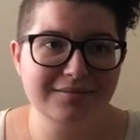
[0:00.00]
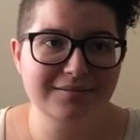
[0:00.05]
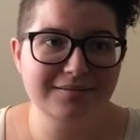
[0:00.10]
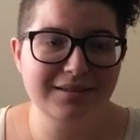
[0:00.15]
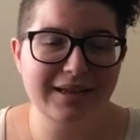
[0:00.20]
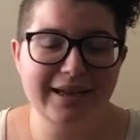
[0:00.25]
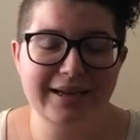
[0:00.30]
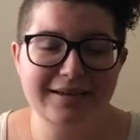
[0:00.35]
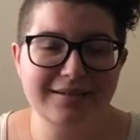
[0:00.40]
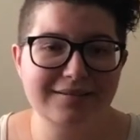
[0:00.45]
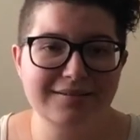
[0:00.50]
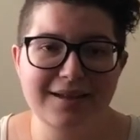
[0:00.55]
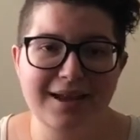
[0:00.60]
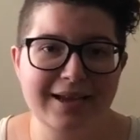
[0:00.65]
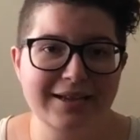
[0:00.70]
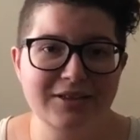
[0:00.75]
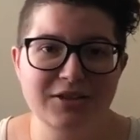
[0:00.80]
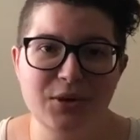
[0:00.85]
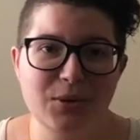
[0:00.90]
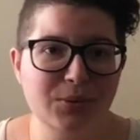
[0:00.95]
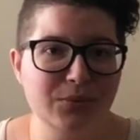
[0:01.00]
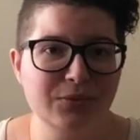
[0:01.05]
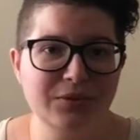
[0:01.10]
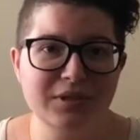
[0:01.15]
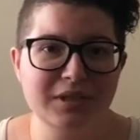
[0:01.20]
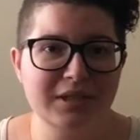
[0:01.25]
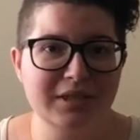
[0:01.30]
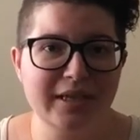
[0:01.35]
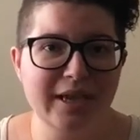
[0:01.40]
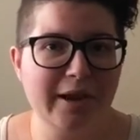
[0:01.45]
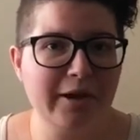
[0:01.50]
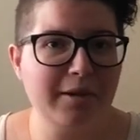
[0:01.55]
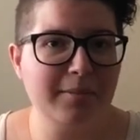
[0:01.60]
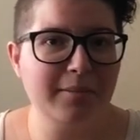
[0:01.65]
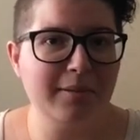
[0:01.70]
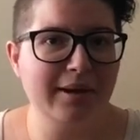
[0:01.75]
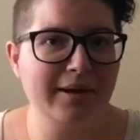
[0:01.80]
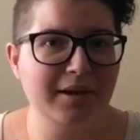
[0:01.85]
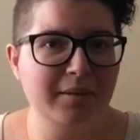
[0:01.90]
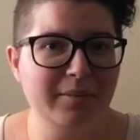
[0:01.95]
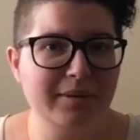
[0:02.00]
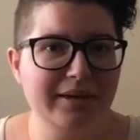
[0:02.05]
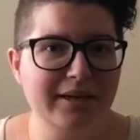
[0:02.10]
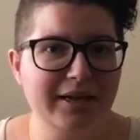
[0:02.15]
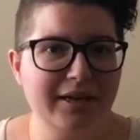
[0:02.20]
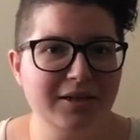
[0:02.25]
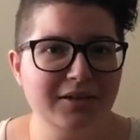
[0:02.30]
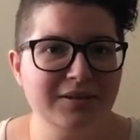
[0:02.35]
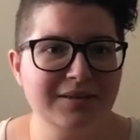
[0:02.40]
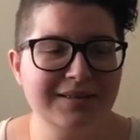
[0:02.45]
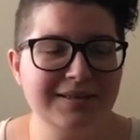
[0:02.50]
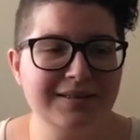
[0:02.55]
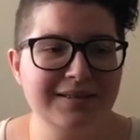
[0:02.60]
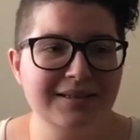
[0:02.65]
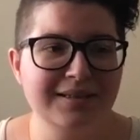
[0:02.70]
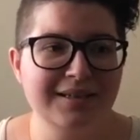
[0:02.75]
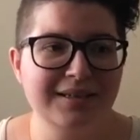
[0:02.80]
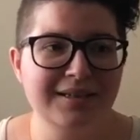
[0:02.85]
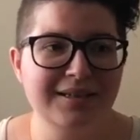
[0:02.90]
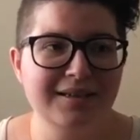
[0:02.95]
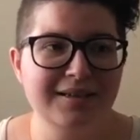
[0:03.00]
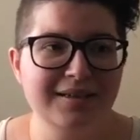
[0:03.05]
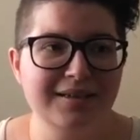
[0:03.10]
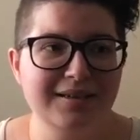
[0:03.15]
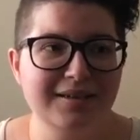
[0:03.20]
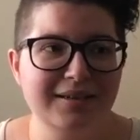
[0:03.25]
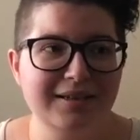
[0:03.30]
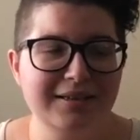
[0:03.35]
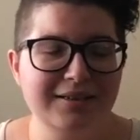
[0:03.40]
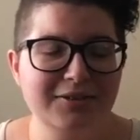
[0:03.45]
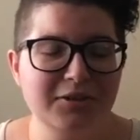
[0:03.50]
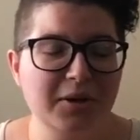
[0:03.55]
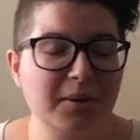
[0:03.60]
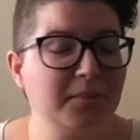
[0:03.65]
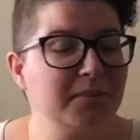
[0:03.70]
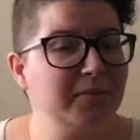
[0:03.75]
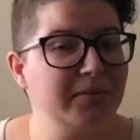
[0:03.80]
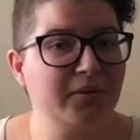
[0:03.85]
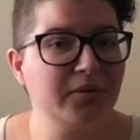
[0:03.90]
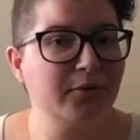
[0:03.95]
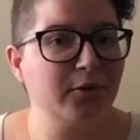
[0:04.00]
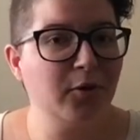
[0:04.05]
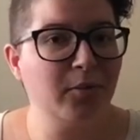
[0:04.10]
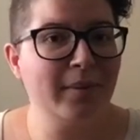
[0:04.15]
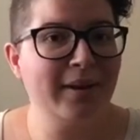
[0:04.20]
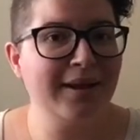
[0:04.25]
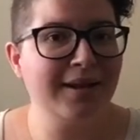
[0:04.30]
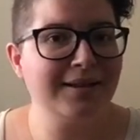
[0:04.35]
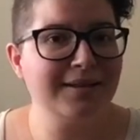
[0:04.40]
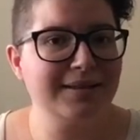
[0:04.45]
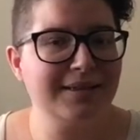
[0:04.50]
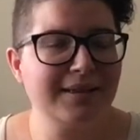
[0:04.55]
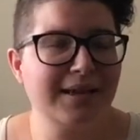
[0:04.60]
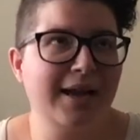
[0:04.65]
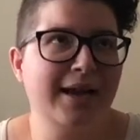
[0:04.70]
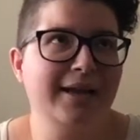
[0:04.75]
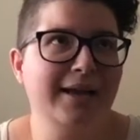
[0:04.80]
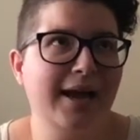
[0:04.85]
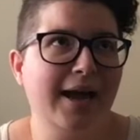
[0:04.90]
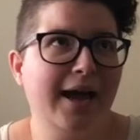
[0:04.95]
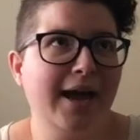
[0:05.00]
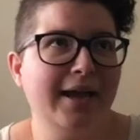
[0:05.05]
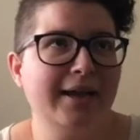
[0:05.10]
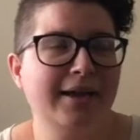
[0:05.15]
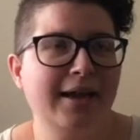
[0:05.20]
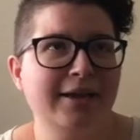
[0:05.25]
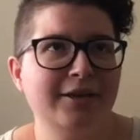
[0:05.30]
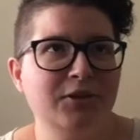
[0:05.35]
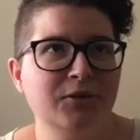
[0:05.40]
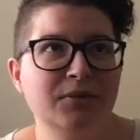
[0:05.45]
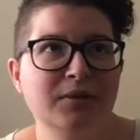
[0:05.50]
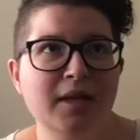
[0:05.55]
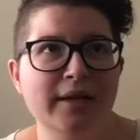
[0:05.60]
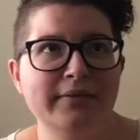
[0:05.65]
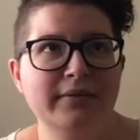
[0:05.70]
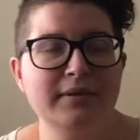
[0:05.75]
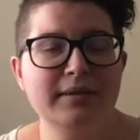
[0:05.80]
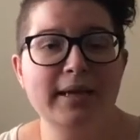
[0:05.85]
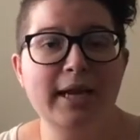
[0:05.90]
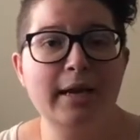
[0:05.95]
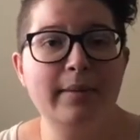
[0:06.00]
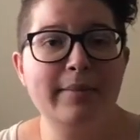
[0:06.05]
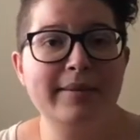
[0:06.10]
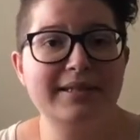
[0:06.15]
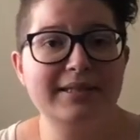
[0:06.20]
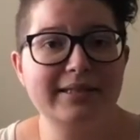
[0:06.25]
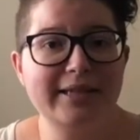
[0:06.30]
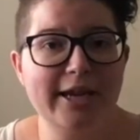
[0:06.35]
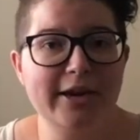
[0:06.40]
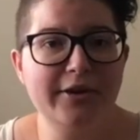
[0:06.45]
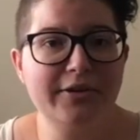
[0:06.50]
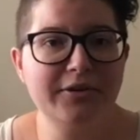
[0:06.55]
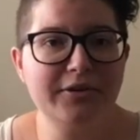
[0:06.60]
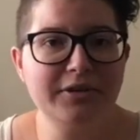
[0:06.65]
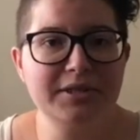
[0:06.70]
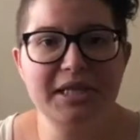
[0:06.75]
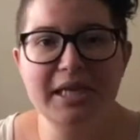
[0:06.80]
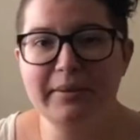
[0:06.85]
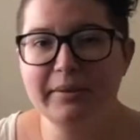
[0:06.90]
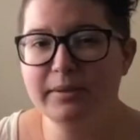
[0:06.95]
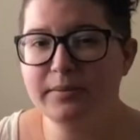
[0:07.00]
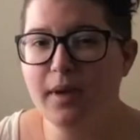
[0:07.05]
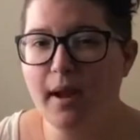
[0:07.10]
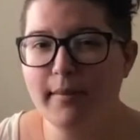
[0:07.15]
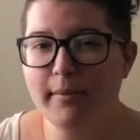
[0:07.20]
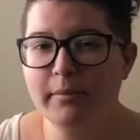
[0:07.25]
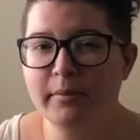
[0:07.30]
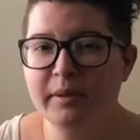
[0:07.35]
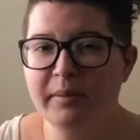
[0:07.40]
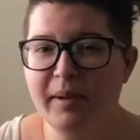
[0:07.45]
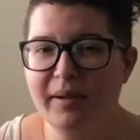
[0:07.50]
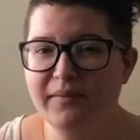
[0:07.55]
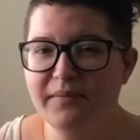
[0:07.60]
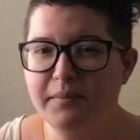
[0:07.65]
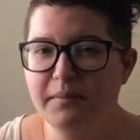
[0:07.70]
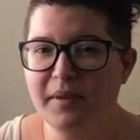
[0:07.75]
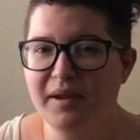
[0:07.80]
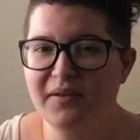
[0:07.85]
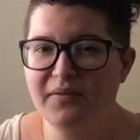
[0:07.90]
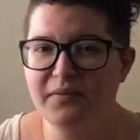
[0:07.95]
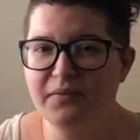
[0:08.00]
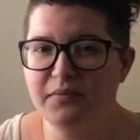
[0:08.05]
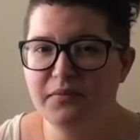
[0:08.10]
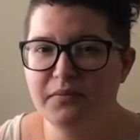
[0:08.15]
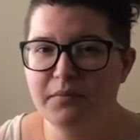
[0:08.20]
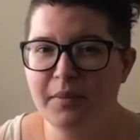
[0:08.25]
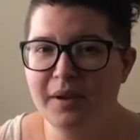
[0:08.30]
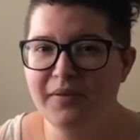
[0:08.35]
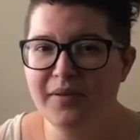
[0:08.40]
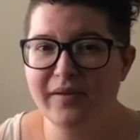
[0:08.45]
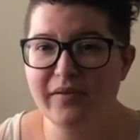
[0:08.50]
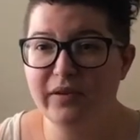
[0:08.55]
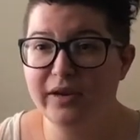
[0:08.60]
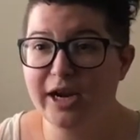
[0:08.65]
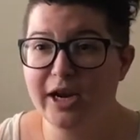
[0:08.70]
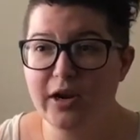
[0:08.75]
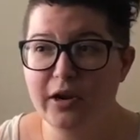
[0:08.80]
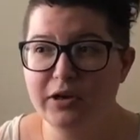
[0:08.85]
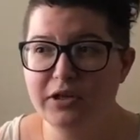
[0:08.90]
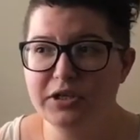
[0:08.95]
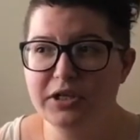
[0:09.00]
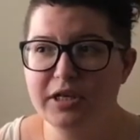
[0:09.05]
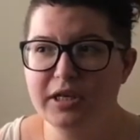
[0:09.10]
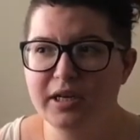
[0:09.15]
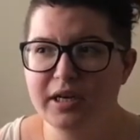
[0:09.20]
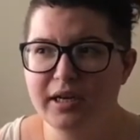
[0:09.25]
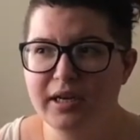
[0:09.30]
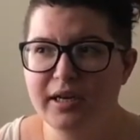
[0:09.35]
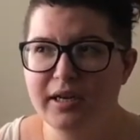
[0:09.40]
Like, I don't really care about anybody else in terms of the romance. Like, I do love Sam as a character. Sam is probably my favorite character.